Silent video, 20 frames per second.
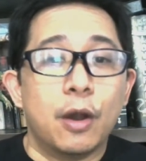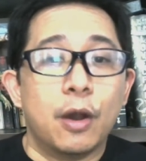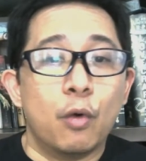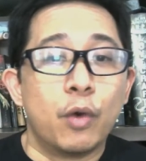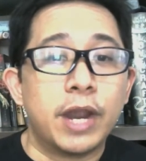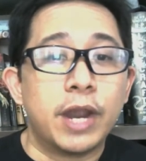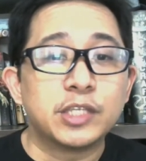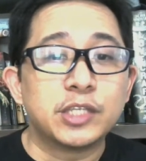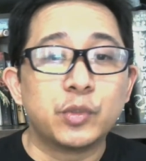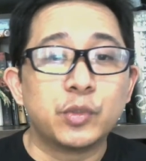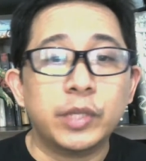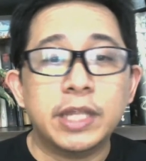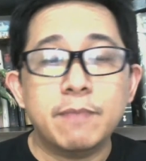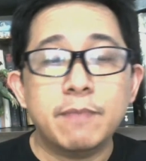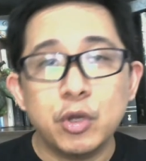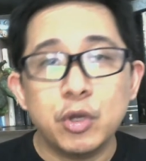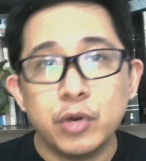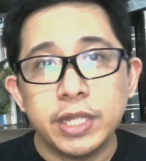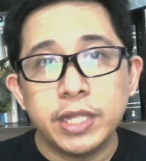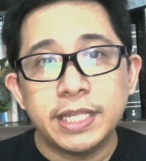Whereas with
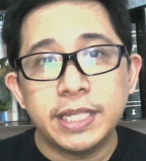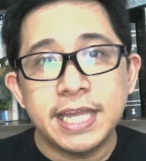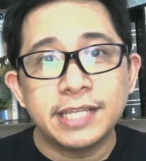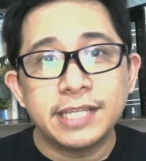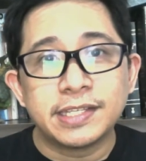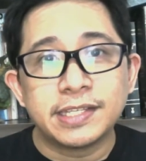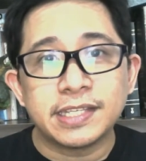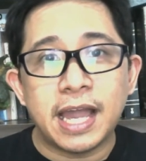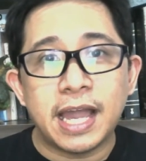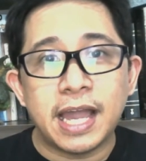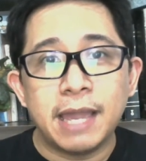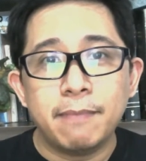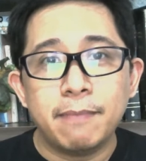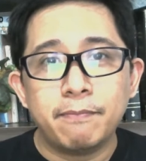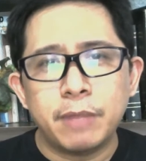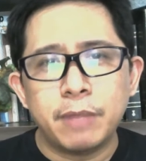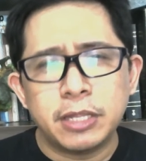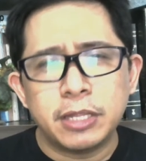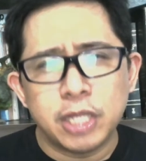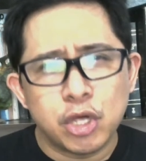immunities,
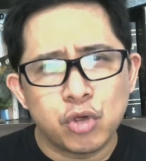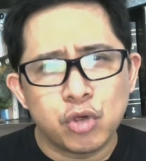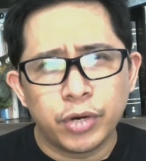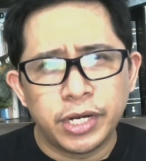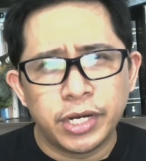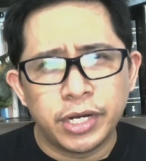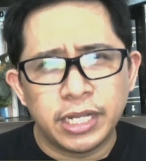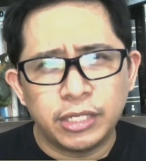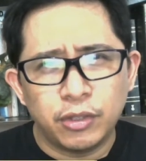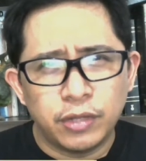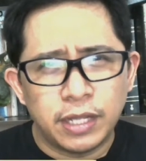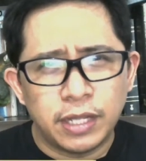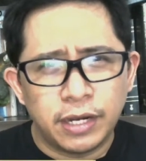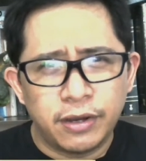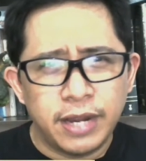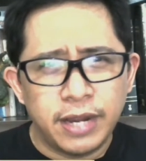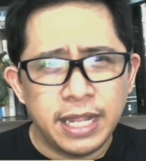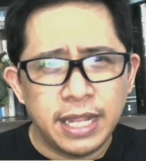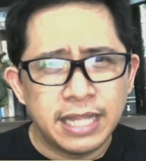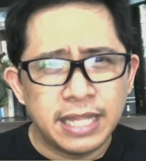I'm pretty sure that you'd
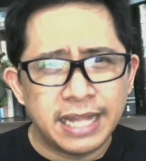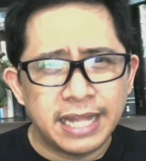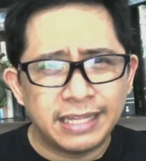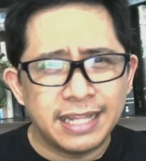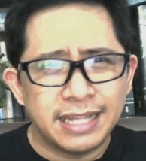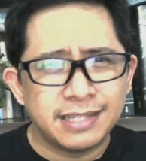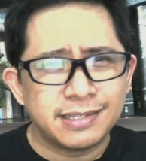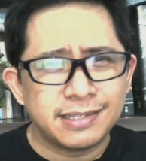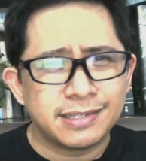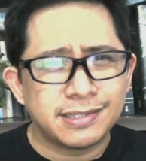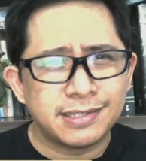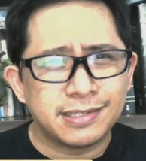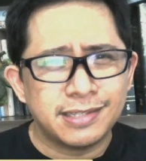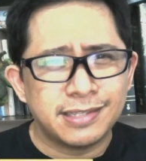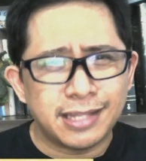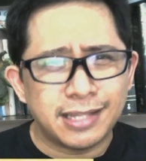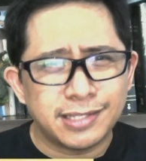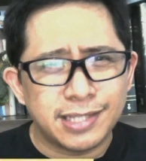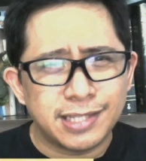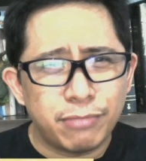agree that it's
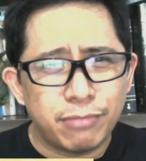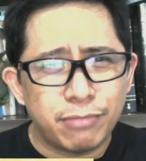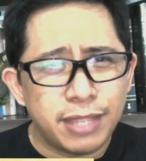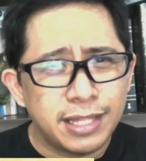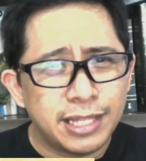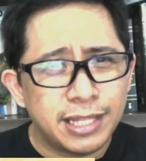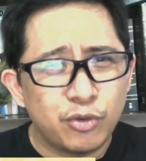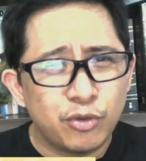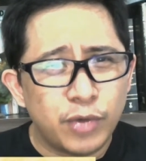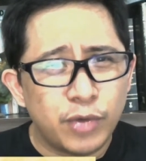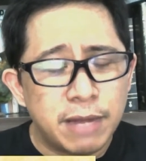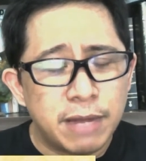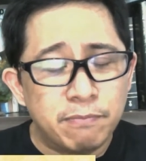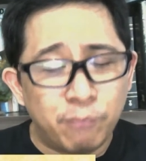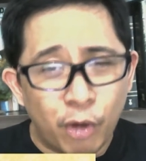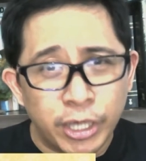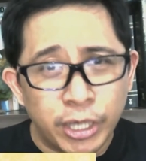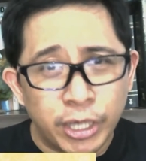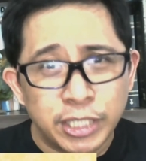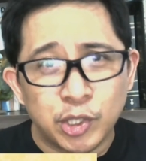not something that you can
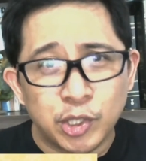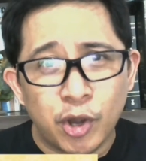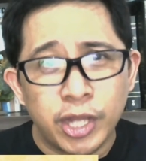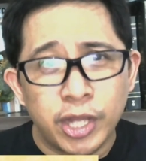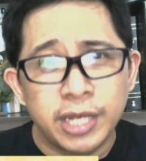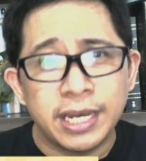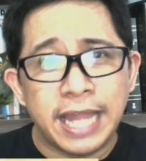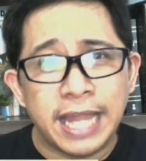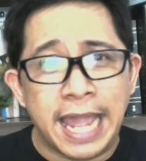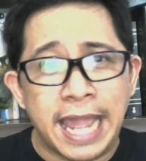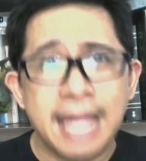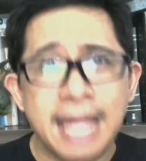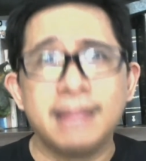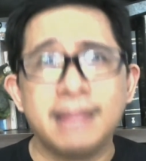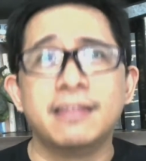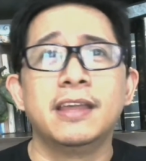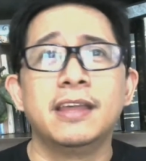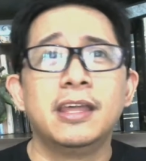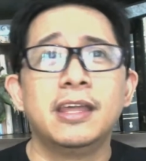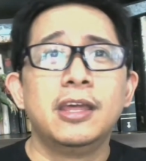poison,
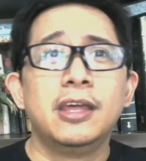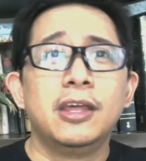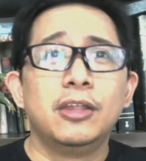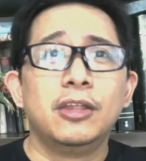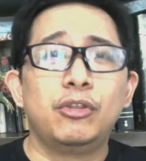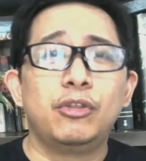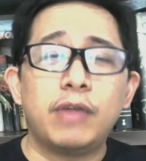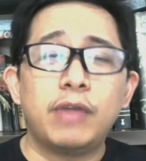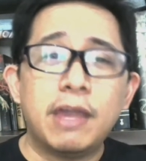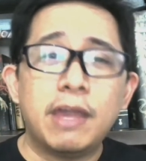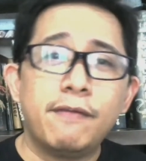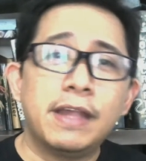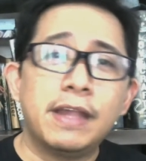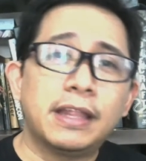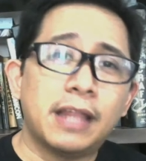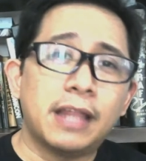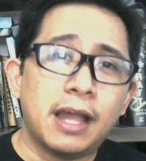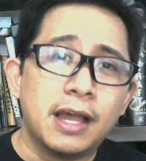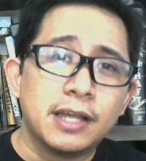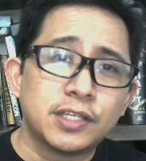and to give
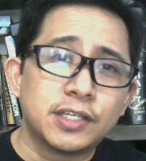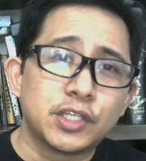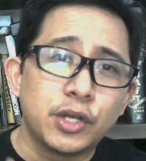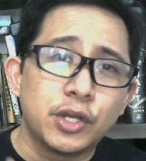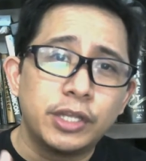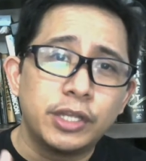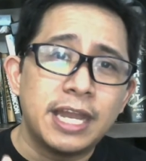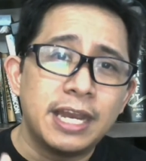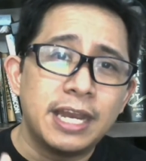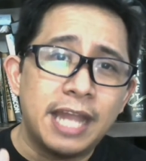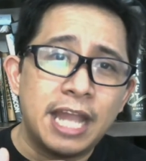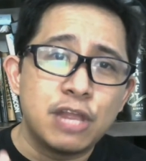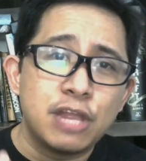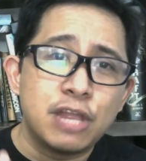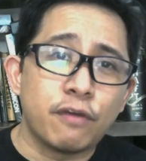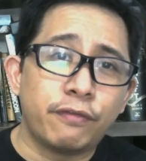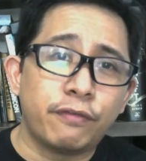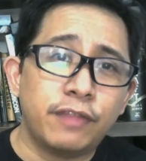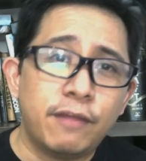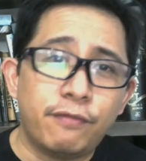it a certain
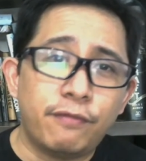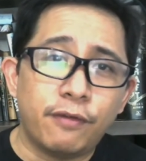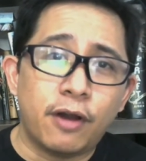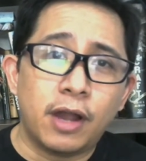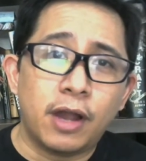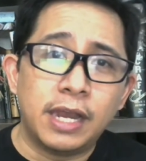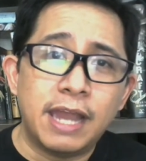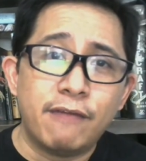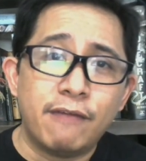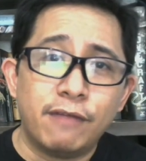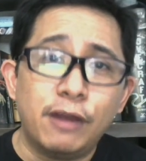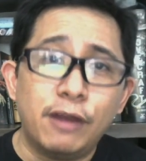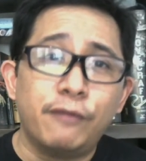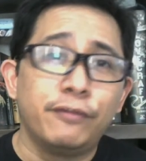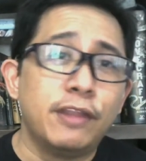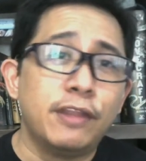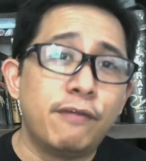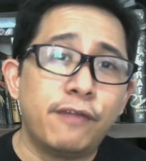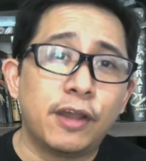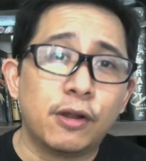edge of level
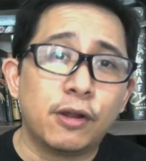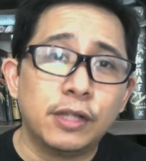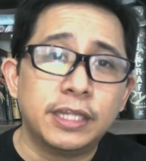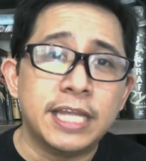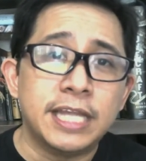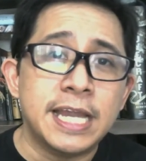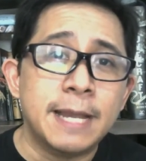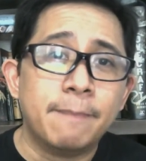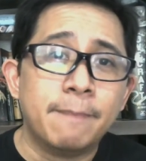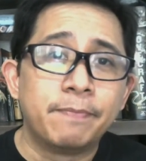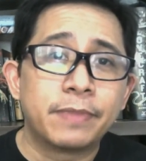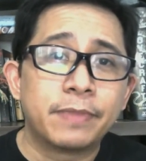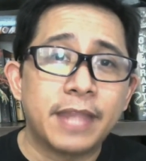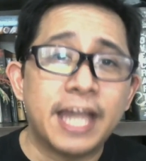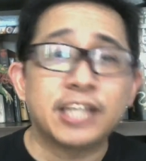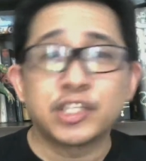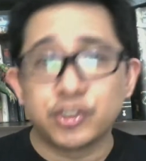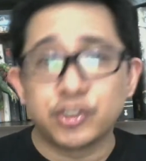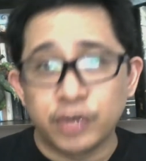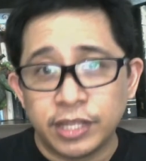of difficulty,
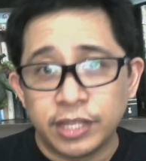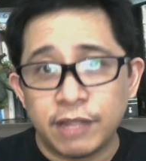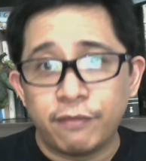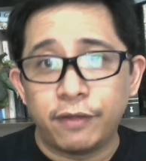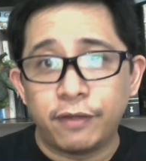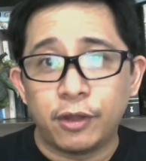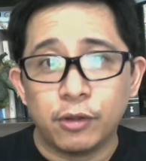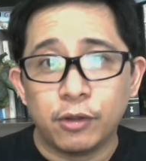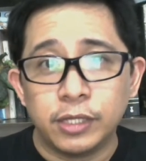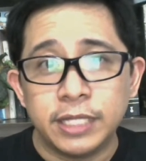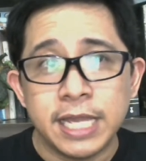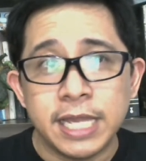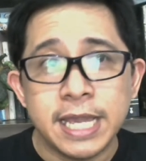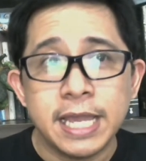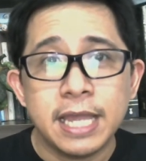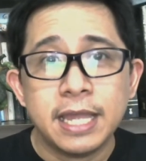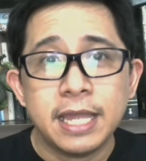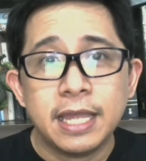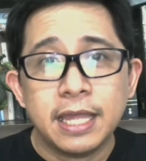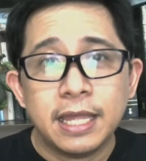extra difficulty,
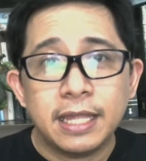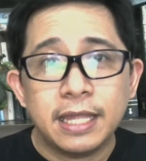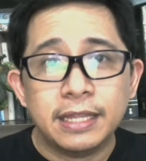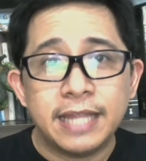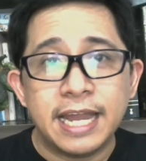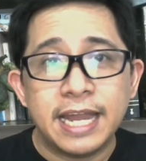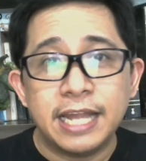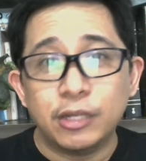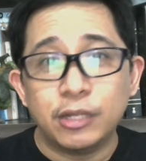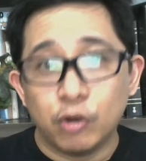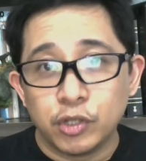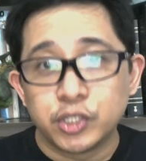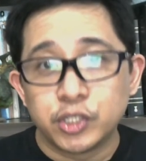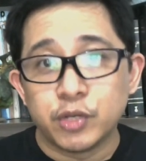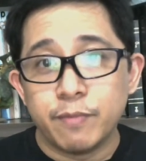then it also